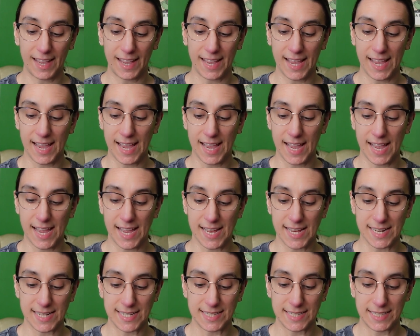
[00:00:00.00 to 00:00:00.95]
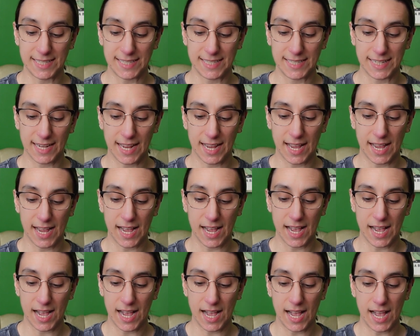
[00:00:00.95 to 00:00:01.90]
and
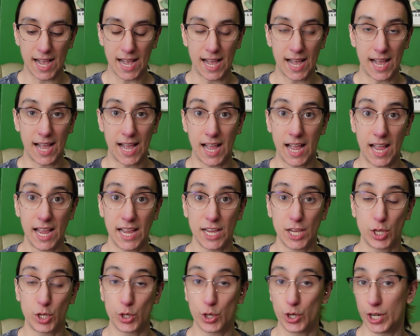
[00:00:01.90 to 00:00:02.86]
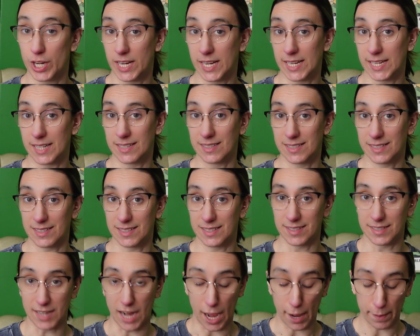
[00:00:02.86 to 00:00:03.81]
I couldn't
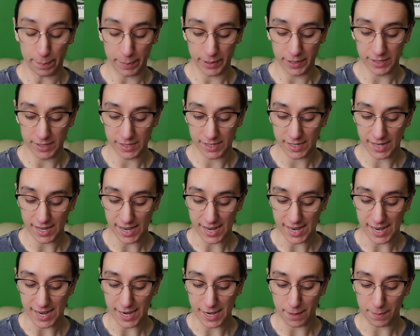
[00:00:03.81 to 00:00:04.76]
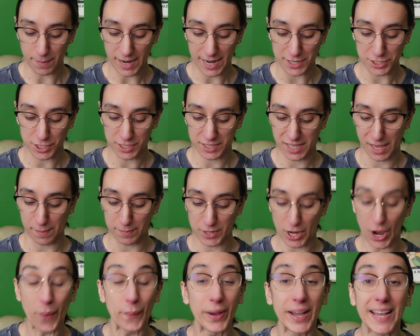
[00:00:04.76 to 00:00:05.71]
stop. I just kept
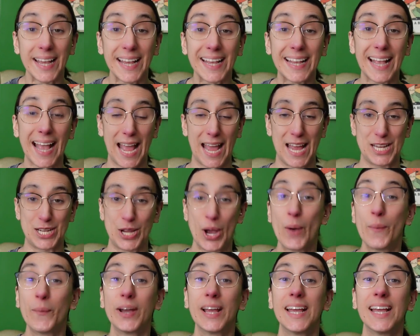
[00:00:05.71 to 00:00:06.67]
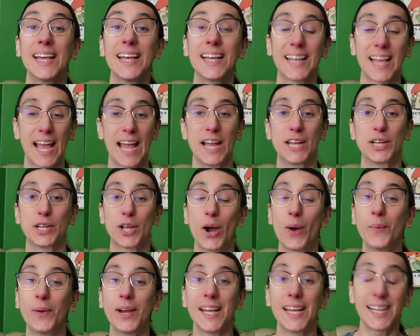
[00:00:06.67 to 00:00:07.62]
going and going and
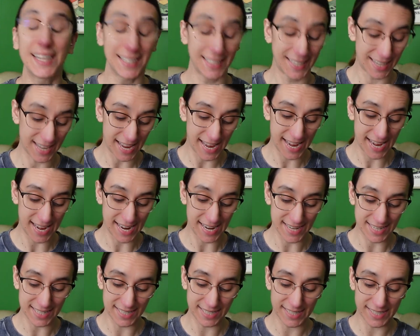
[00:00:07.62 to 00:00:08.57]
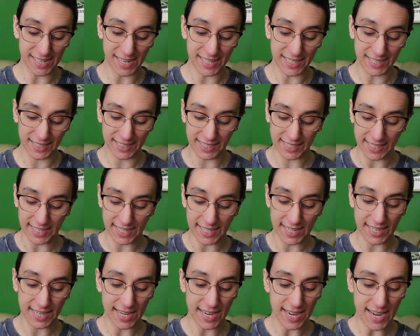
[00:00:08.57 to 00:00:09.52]
going, and suddenly